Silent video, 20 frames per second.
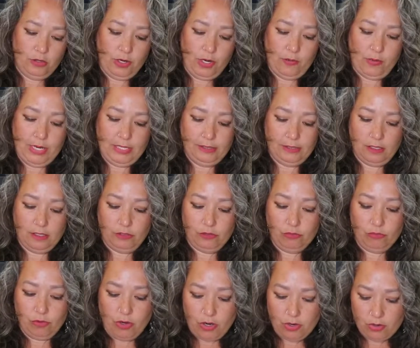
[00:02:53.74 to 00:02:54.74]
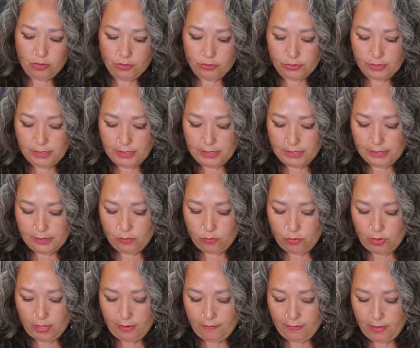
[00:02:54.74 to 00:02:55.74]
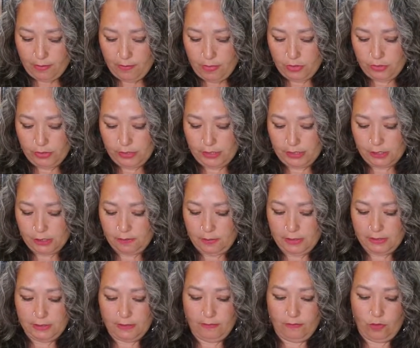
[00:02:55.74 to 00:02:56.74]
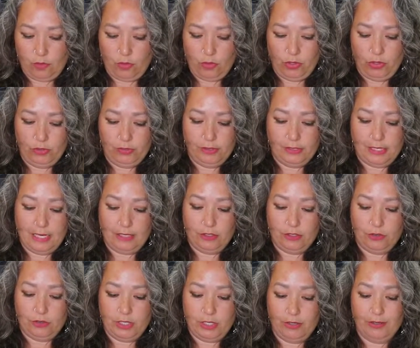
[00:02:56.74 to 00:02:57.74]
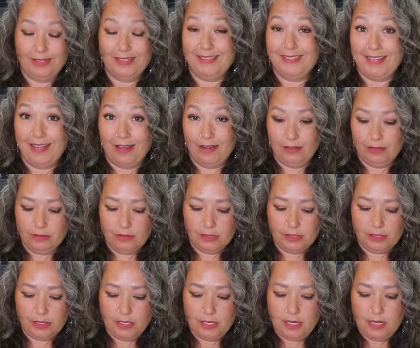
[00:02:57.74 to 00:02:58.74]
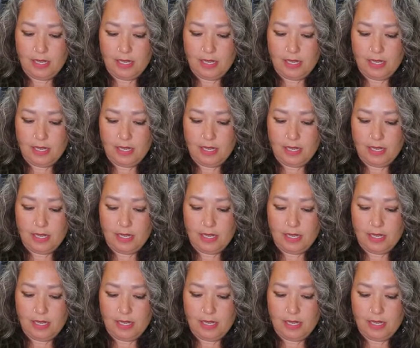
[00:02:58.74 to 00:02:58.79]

anyways, rose is one of the most expensive oils that doTERRA sells,